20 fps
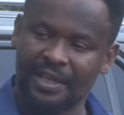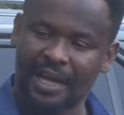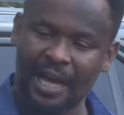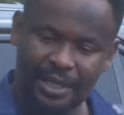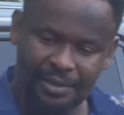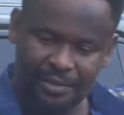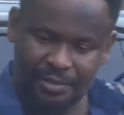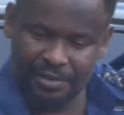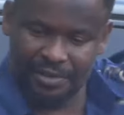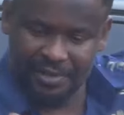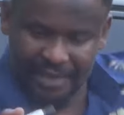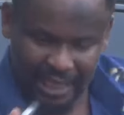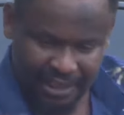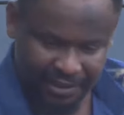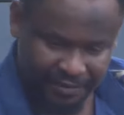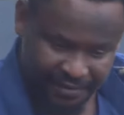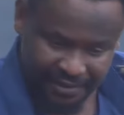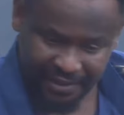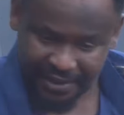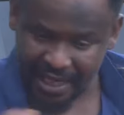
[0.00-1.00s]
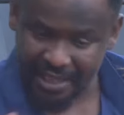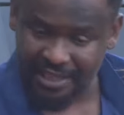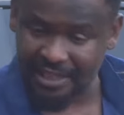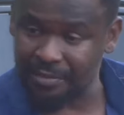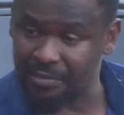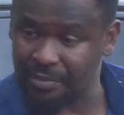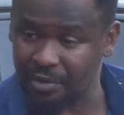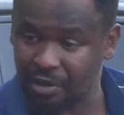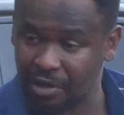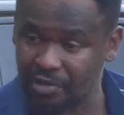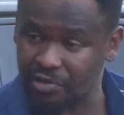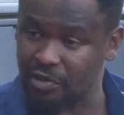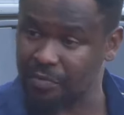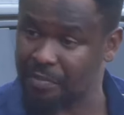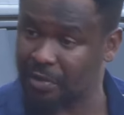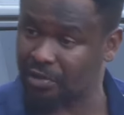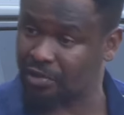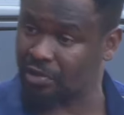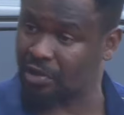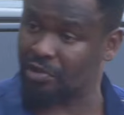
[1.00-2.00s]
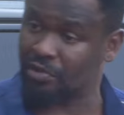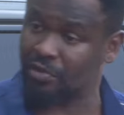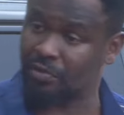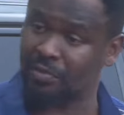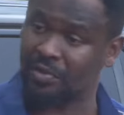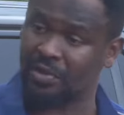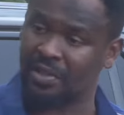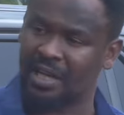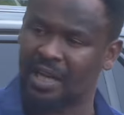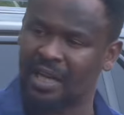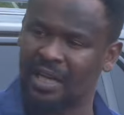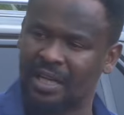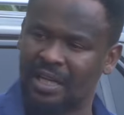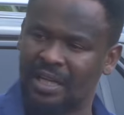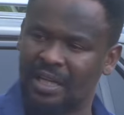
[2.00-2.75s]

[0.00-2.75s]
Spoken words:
I should start rejecting because you mentioned Munna.